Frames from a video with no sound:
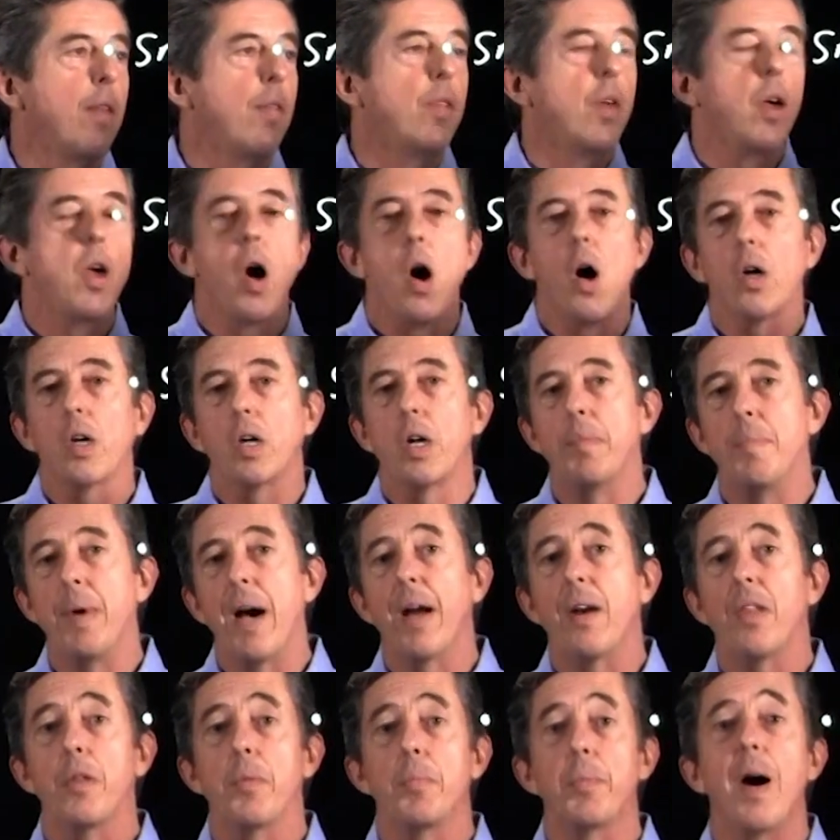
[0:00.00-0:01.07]
They all come
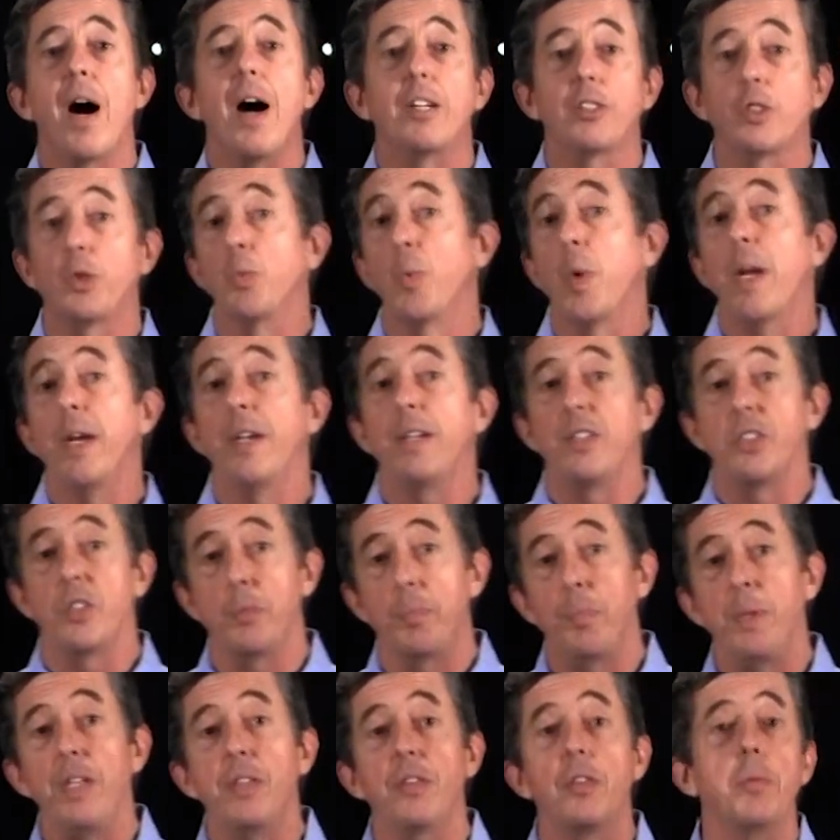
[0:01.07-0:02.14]
out of the box ready to
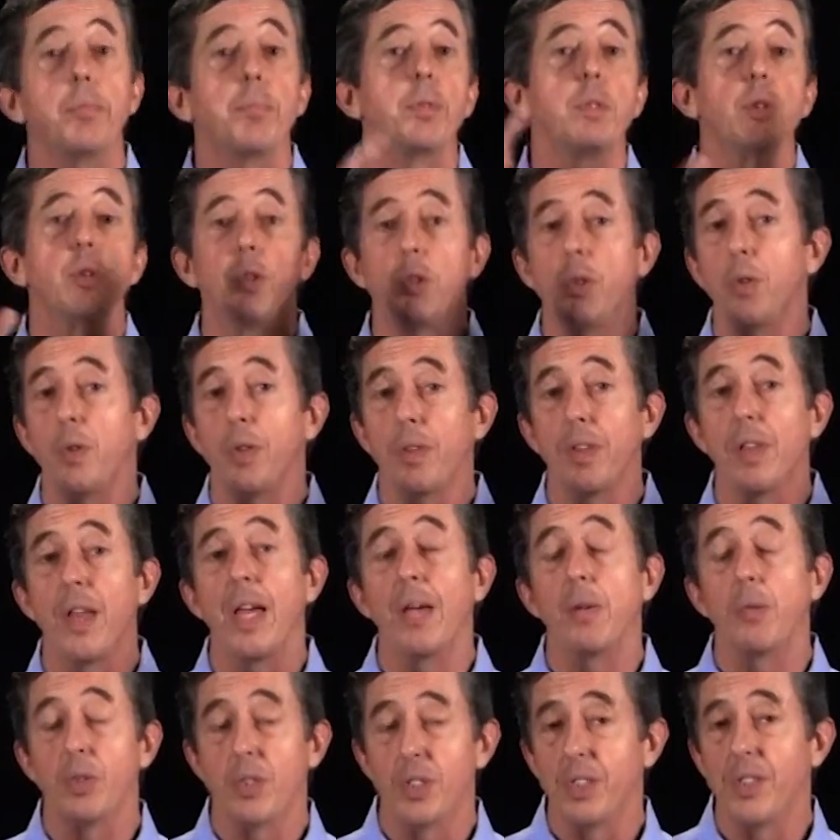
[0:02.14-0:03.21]
speak the Bluetooth
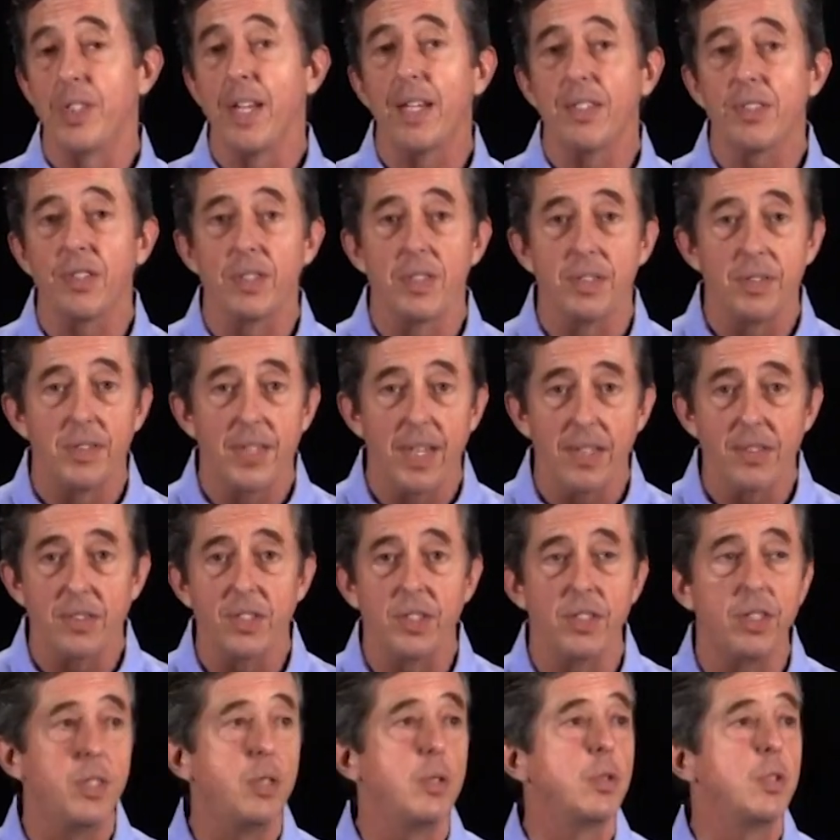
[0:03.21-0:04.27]
language, and that's
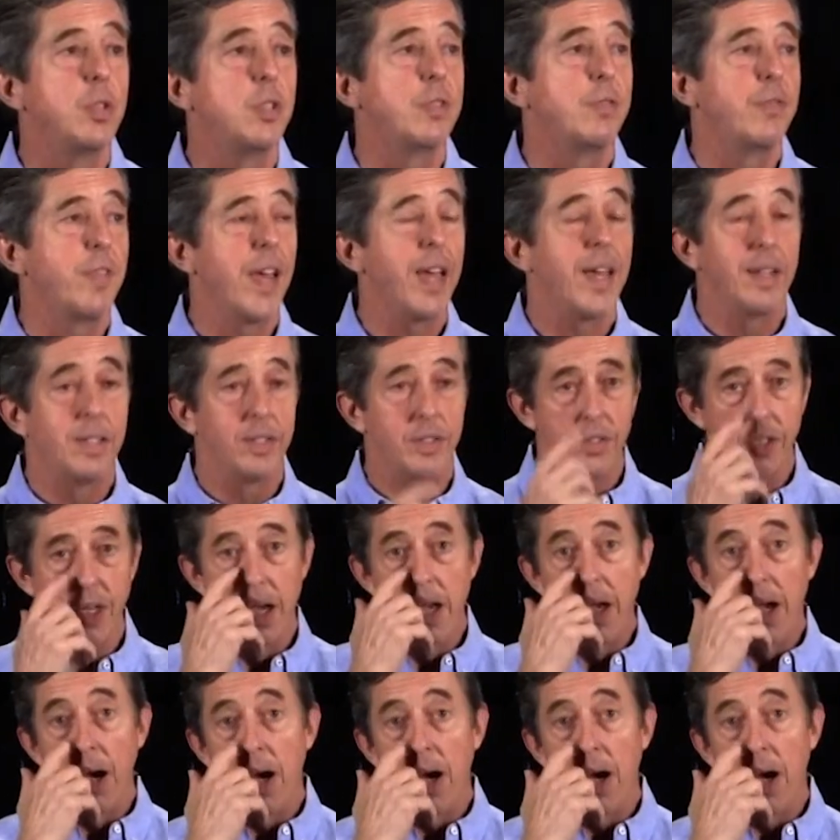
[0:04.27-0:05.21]
a huge advantage.